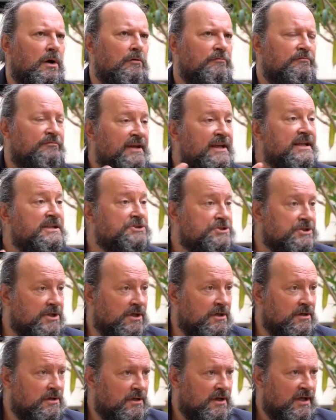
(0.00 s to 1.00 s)

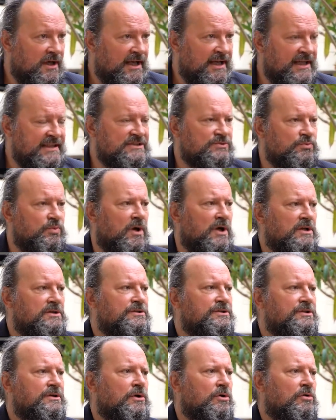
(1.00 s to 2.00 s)
vision is
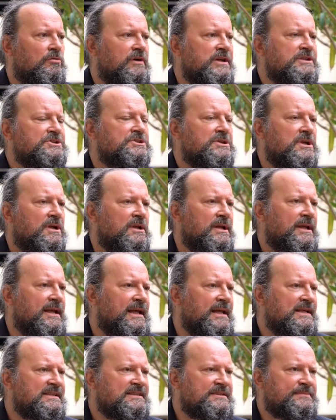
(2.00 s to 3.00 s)
what
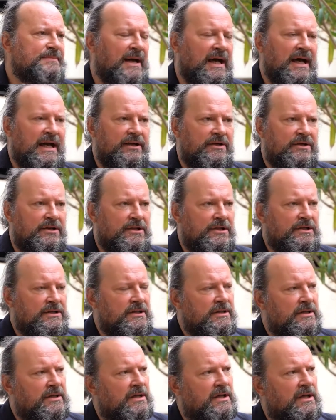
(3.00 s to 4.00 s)
originally
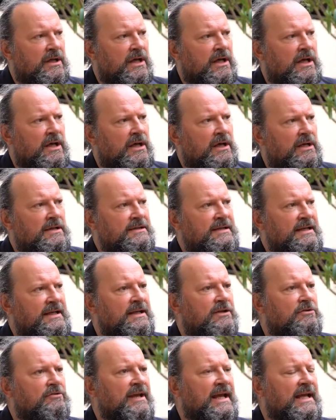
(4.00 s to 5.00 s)
inspired
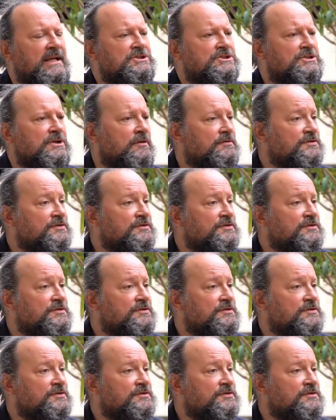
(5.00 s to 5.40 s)
the creation